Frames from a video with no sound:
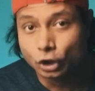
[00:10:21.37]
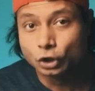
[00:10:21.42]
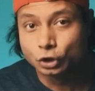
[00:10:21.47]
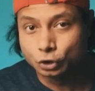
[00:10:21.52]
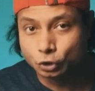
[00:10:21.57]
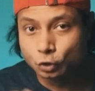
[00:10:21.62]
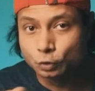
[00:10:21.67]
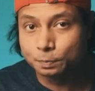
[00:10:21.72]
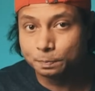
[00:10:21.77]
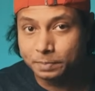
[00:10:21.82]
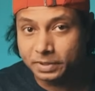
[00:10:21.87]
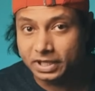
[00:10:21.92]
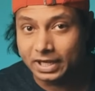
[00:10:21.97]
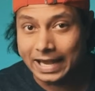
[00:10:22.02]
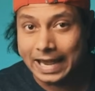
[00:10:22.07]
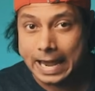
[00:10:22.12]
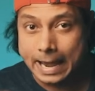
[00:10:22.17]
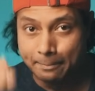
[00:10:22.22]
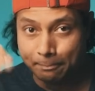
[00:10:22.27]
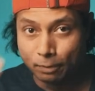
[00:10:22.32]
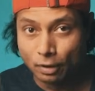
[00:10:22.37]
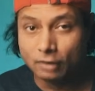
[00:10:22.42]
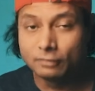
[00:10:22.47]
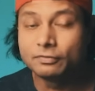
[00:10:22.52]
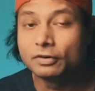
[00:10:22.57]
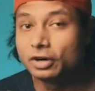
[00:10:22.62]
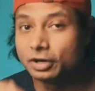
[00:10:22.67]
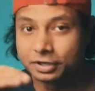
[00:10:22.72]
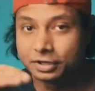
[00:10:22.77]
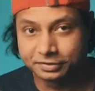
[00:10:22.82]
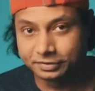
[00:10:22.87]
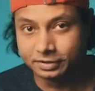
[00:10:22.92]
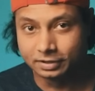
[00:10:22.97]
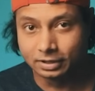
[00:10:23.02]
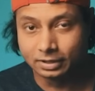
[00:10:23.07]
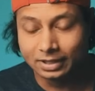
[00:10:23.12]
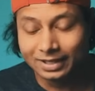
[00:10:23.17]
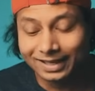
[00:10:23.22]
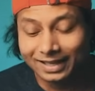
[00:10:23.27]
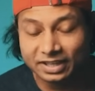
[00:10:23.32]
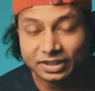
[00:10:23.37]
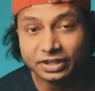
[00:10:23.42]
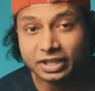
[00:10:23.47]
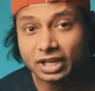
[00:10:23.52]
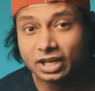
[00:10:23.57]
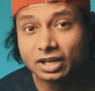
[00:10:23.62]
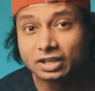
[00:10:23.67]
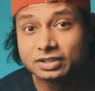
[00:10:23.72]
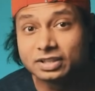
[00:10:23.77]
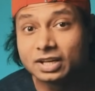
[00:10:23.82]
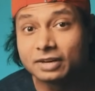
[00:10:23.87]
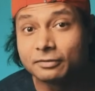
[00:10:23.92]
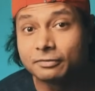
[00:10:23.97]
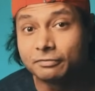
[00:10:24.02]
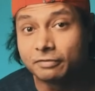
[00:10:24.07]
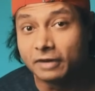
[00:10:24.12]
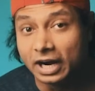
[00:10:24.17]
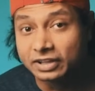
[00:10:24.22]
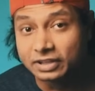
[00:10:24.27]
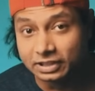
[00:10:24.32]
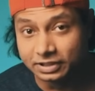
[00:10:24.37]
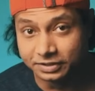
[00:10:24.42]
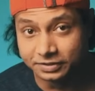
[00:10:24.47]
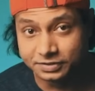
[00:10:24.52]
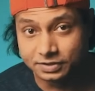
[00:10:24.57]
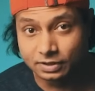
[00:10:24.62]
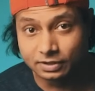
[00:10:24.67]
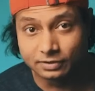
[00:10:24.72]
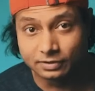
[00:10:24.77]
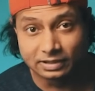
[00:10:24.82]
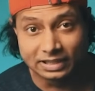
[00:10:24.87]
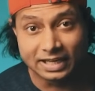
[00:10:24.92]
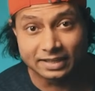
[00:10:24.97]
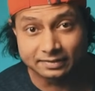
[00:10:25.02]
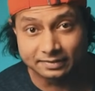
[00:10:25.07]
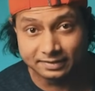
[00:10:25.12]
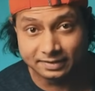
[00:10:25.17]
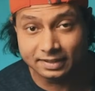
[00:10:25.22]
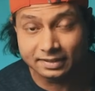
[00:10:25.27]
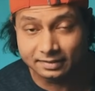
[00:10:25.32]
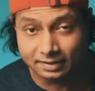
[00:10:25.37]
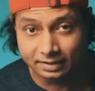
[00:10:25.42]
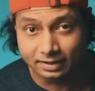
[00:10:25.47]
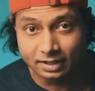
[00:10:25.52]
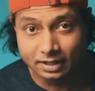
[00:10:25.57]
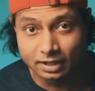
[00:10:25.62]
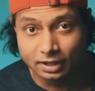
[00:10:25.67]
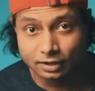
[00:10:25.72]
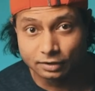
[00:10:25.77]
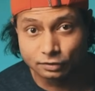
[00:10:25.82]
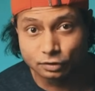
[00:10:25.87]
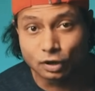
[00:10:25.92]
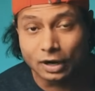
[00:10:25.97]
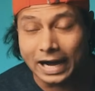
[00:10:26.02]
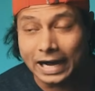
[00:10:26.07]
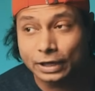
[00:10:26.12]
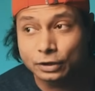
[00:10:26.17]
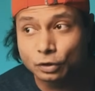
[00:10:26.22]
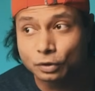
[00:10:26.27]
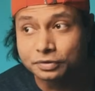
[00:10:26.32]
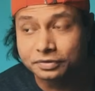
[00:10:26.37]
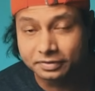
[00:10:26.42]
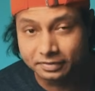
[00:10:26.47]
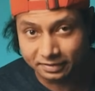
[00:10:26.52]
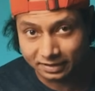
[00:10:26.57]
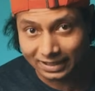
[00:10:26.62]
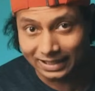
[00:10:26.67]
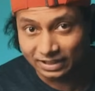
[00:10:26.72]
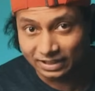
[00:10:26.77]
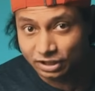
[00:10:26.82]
should be above Arsenal. They're the finalists last season. So I don't see any